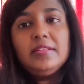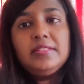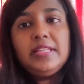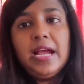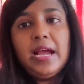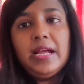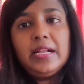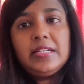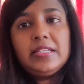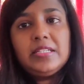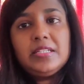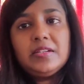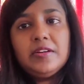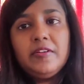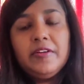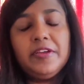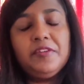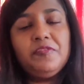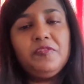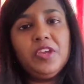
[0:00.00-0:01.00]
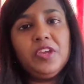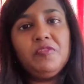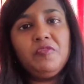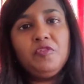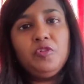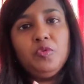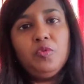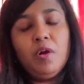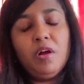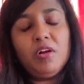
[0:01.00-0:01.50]
that
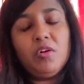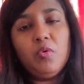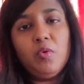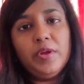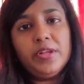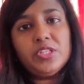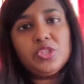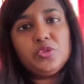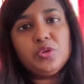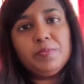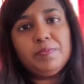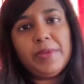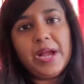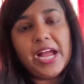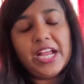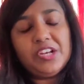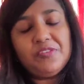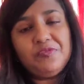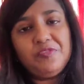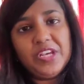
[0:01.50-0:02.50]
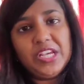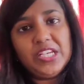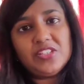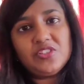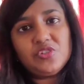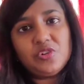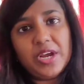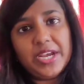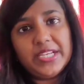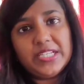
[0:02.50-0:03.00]
if you are going through a bad
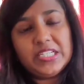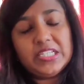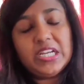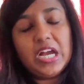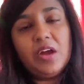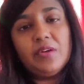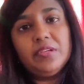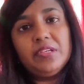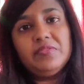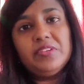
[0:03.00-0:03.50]
phase right now,